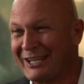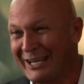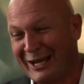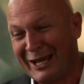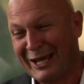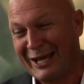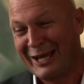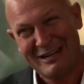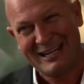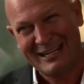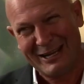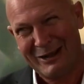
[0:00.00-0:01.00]
And I don't
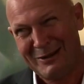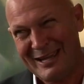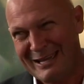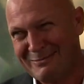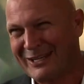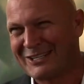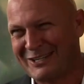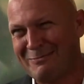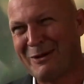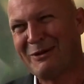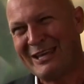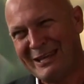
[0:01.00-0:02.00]
really know here because I'm
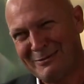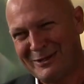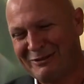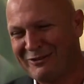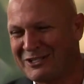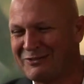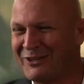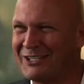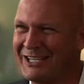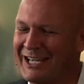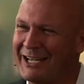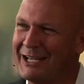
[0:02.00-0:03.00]
only here when the festival
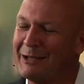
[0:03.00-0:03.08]
is here.